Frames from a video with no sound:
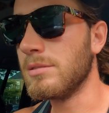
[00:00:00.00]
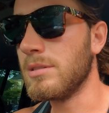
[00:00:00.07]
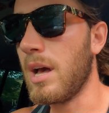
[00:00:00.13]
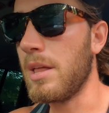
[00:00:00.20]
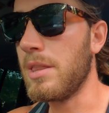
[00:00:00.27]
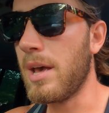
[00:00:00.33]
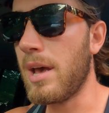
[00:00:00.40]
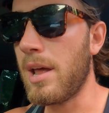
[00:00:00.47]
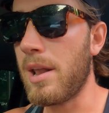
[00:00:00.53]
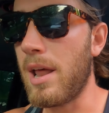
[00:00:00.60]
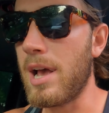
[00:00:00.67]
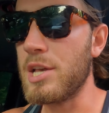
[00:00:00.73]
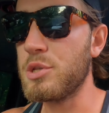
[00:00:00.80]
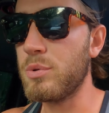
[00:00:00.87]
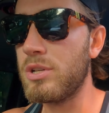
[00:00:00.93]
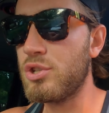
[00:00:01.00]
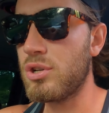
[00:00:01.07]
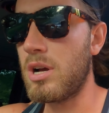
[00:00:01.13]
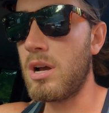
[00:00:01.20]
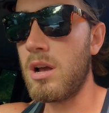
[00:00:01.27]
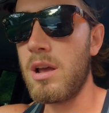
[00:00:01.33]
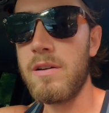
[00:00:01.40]
and then as we
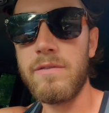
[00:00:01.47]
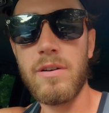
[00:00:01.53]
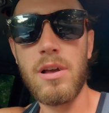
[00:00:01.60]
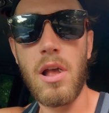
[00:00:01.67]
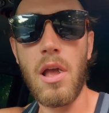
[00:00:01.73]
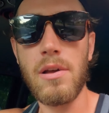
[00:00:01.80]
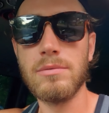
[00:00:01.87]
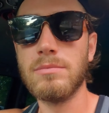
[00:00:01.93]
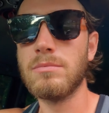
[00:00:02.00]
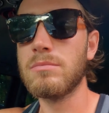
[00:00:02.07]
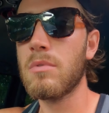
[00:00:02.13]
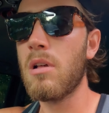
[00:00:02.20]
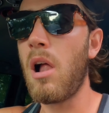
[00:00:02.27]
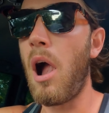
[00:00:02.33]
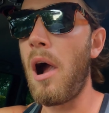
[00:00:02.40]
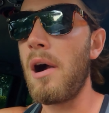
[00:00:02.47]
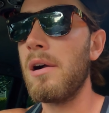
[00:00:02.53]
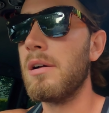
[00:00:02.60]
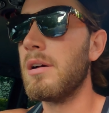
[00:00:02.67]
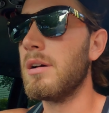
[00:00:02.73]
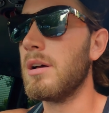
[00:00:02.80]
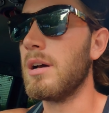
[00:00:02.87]
drive
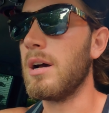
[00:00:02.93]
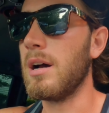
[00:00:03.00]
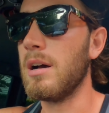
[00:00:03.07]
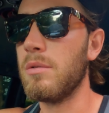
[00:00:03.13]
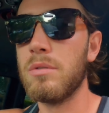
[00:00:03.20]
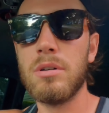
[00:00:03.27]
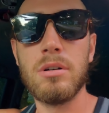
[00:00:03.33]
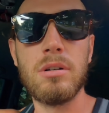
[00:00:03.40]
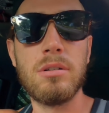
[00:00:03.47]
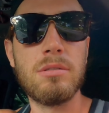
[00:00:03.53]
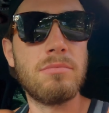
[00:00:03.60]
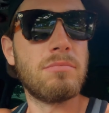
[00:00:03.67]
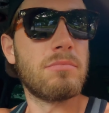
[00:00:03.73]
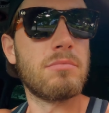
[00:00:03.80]
I will